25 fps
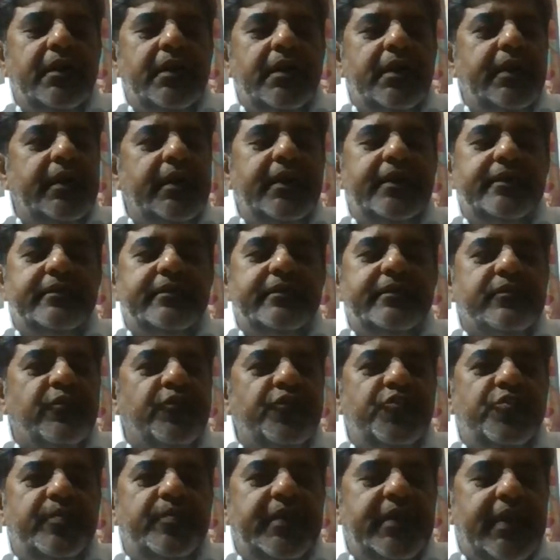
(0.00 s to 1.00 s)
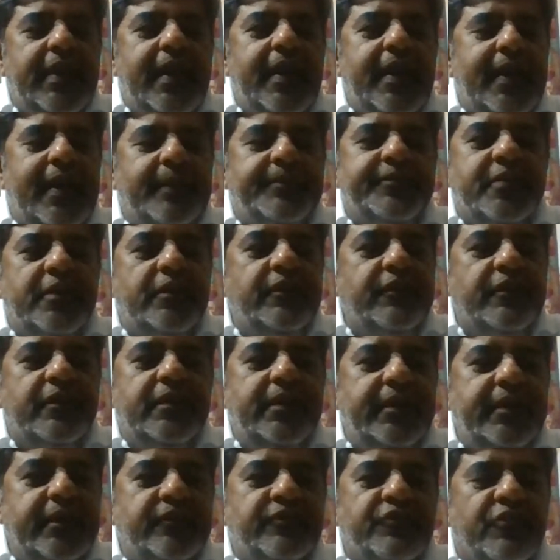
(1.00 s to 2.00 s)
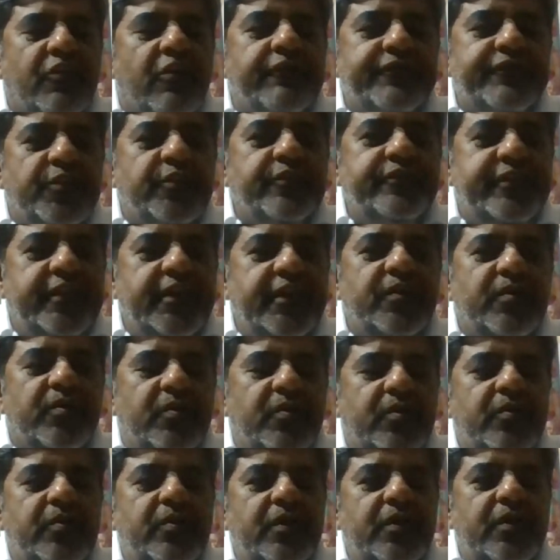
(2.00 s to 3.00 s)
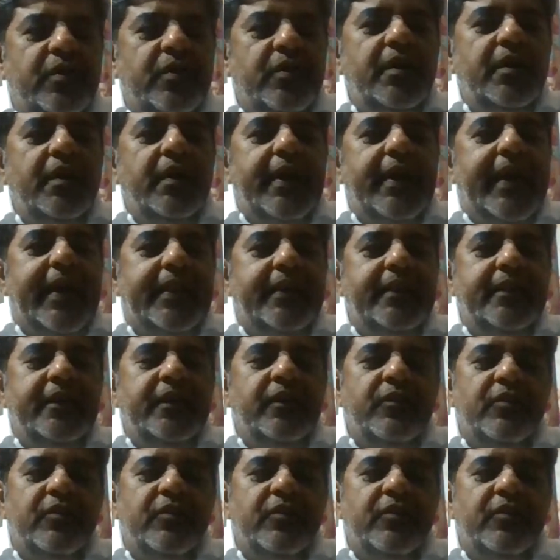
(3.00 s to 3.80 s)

is going to be absolutely soft or zero. And,